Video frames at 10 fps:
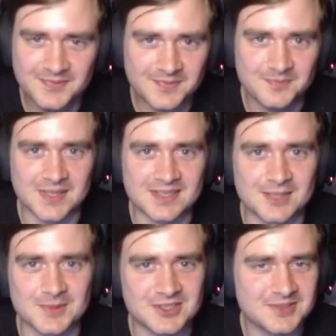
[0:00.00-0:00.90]
big
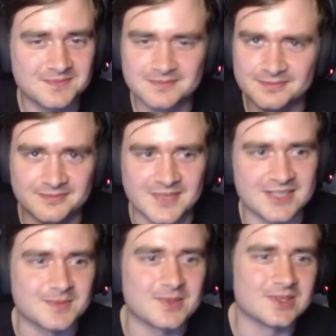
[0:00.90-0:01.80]
demons. That's
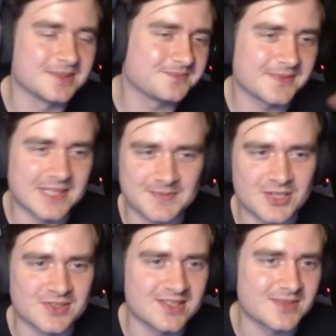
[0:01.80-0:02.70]
about it. As
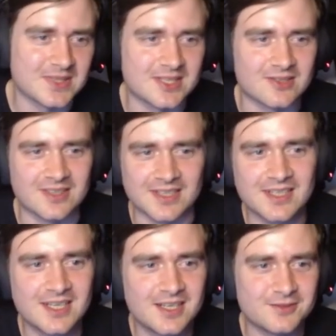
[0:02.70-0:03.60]
mentioned, it's a beatdown deck.
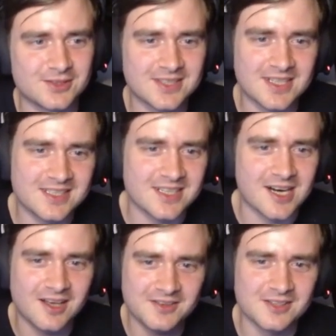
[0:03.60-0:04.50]
This card here,
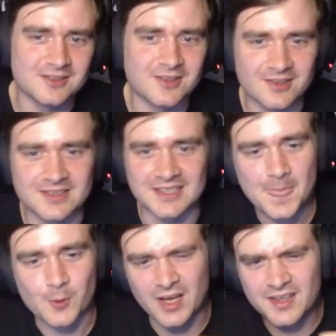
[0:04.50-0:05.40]
Alban Nurglix.
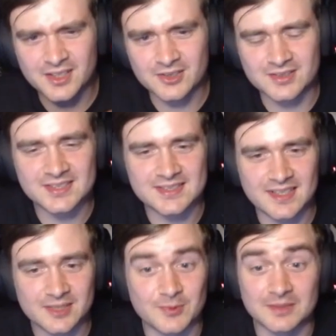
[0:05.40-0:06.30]
Why are they good in this
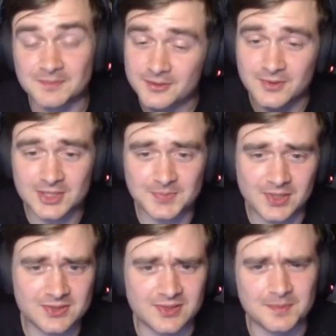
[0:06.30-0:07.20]
deck? Well, of course
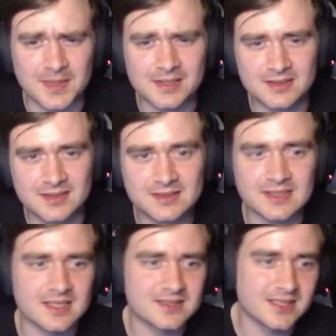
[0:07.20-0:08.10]
because of the maintenance,
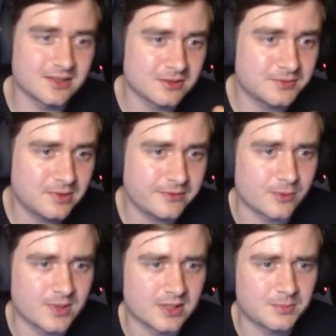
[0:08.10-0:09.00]
and second of all, we're
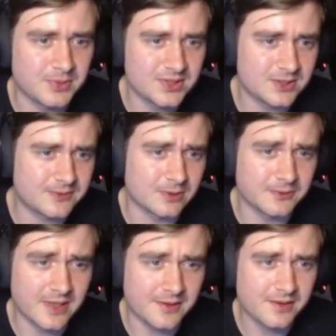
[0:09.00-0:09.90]
running Priest of Old
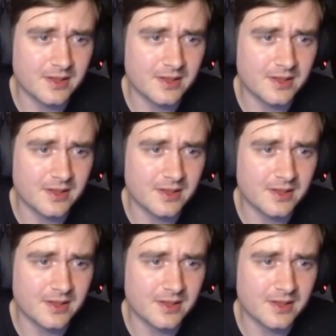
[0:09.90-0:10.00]
Faith,